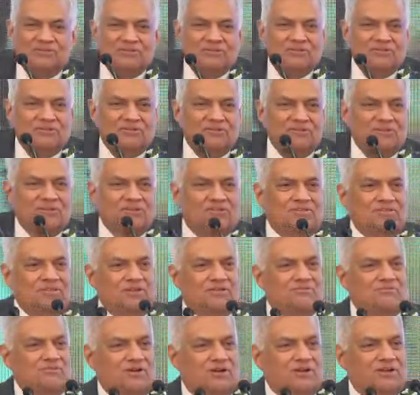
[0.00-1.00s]
So this
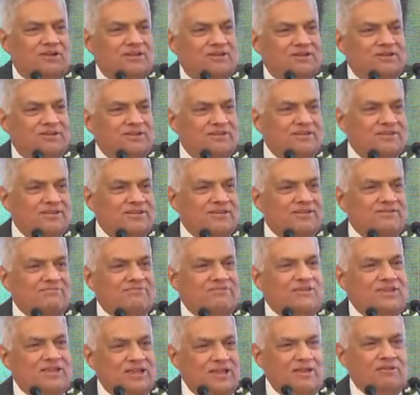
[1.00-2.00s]
is what
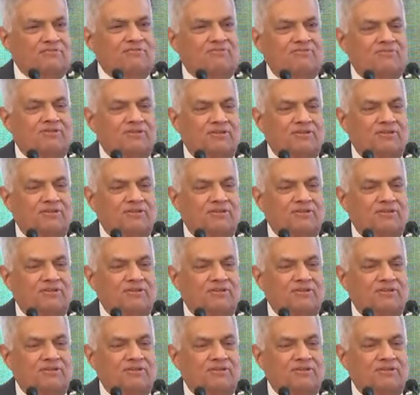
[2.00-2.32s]
we have.